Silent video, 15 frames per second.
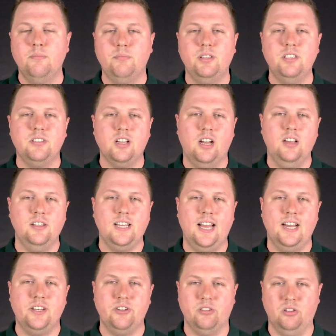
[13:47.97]
please
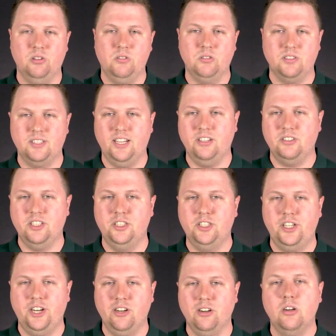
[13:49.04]
contact your local sales
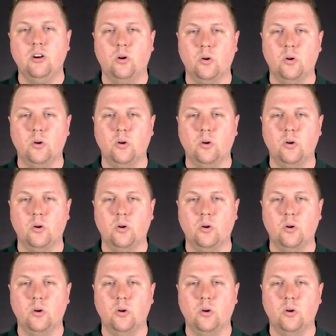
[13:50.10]
engineer